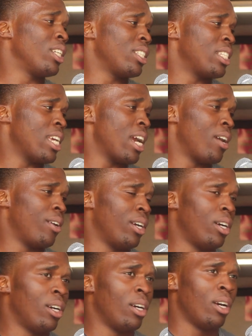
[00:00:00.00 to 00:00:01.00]
D.C.
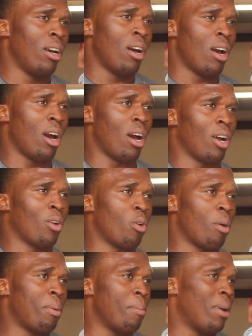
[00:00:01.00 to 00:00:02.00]
area. Uh,
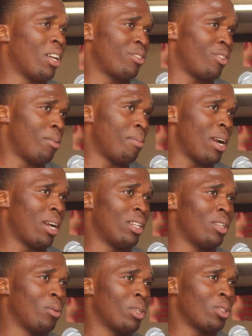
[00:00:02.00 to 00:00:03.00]
grew up in Beltsville,
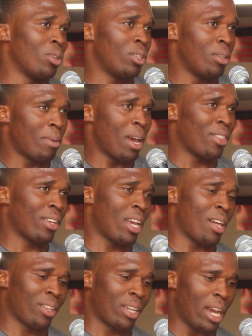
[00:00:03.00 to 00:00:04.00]
Maryland, went to a DeMatha
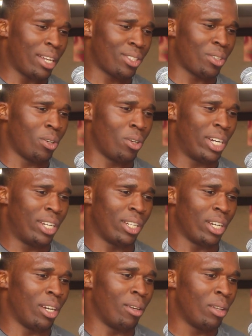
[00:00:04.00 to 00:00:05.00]
Catholic High School, and
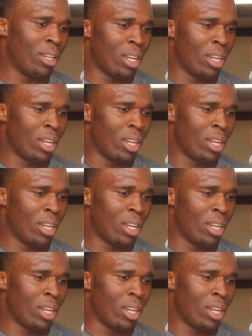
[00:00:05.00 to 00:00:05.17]
uh,